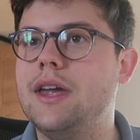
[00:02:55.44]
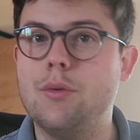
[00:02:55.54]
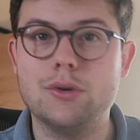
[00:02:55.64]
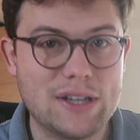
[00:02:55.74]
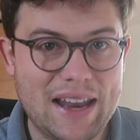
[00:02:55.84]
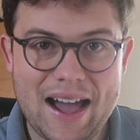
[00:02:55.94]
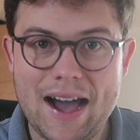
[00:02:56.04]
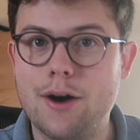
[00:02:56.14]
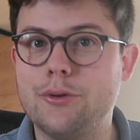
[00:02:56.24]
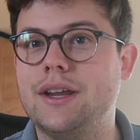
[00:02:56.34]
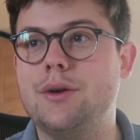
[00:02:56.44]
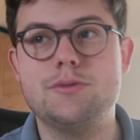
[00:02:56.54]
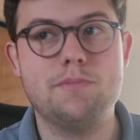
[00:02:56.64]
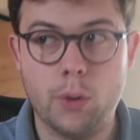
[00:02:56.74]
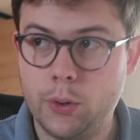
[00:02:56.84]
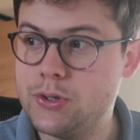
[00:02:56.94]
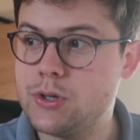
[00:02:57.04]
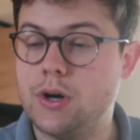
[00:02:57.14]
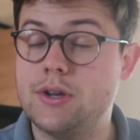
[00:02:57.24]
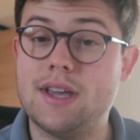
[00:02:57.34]
it was loud, it was
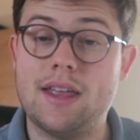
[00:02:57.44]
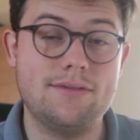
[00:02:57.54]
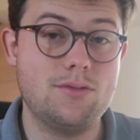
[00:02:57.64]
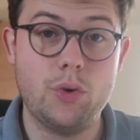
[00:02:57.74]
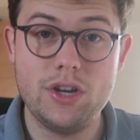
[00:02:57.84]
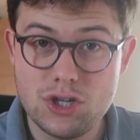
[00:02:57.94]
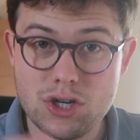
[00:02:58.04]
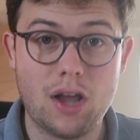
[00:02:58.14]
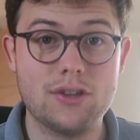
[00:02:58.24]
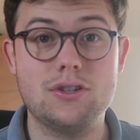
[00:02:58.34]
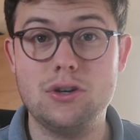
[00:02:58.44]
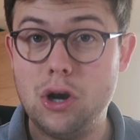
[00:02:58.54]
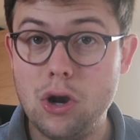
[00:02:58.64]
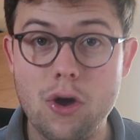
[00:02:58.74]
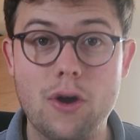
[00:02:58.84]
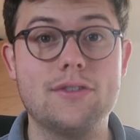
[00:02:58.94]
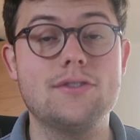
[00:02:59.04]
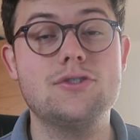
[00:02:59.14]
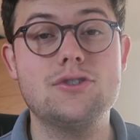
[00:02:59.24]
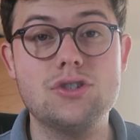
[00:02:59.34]
boisterous, and we just looked
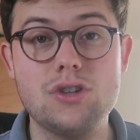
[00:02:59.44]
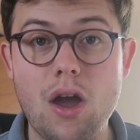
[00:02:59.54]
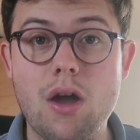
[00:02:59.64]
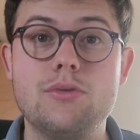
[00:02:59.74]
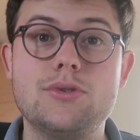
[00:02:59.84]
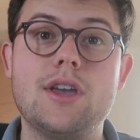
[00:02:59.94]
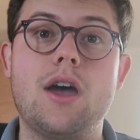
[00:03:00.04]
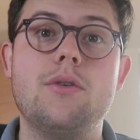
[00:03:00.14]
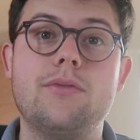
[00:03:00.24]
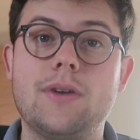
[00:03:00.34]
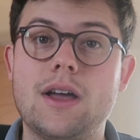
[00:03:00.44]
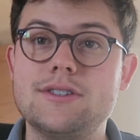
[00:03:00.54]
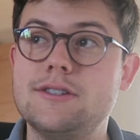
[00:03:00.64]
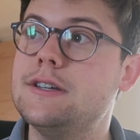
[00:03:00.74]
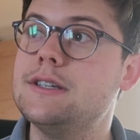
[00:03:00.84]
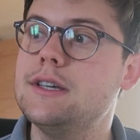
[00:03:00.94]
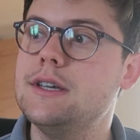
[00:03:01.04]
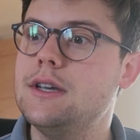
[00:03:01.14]
so flustered.